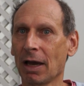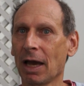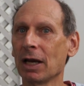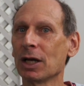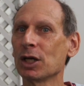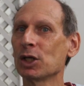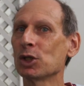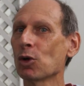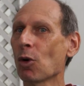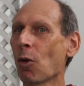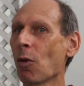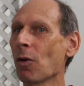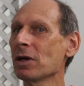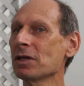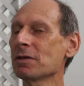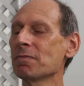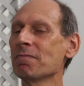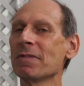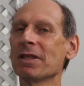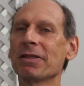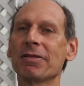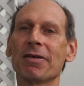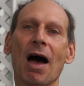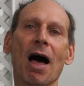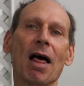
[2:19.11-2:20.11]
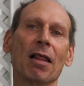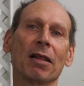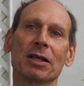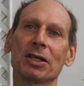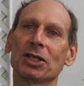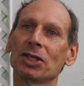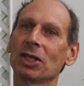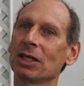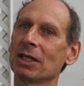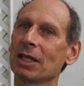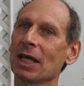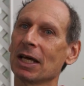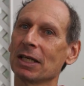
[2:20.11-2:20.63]
And it's always
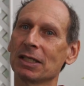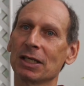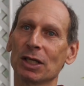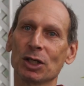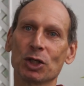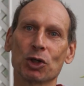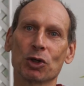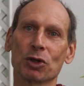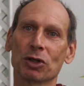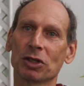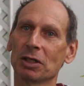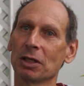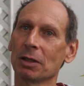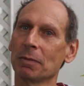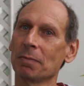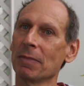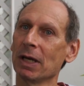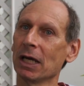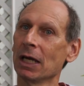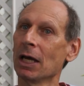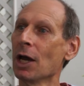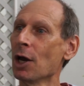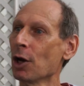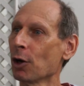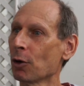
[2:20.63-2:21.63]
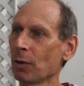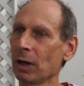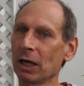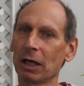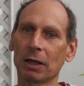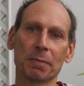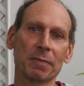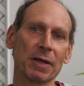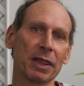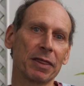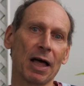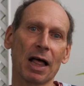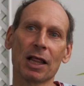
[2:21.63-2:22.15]
mythology that's interested me.
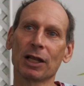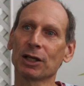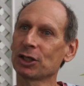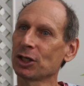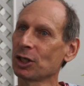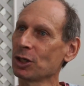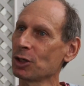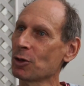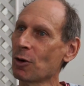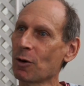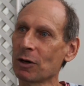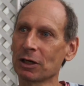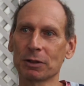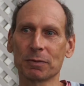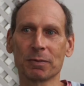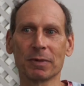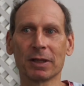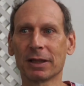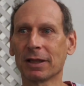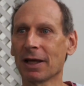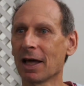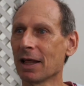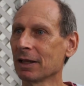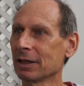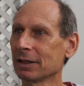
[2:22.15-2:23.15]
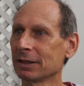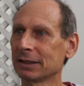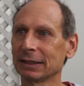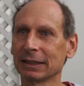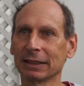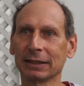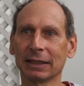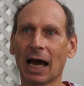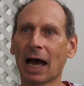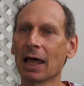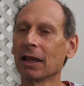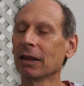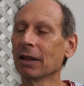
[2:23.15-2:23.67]
Greek mythology, Norse
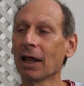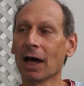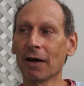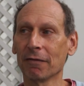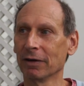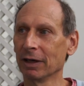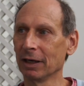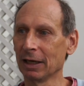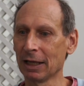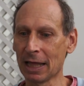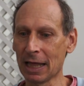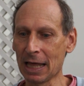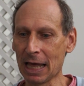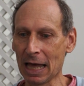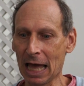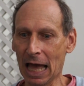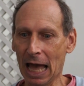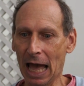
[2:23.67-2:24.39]
mythology, I love it.